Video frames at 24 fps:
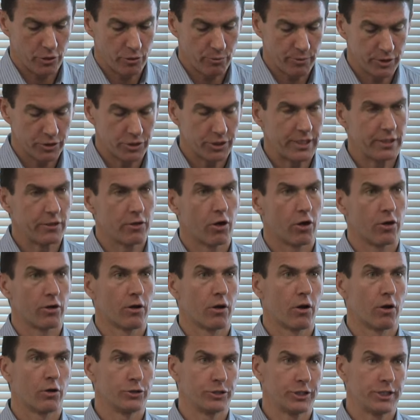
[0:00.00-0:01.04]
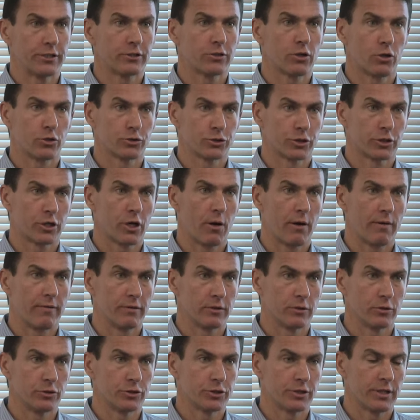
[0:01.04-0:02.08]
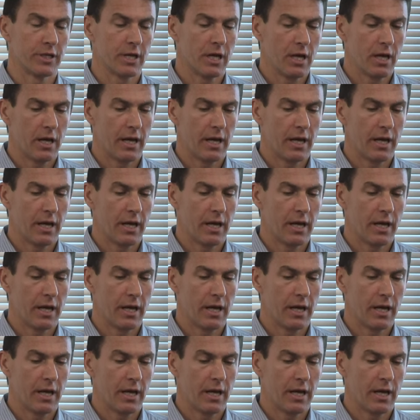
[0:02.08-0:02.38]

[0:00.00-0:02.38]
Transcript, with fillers: human gene on, on gene culture coevolution.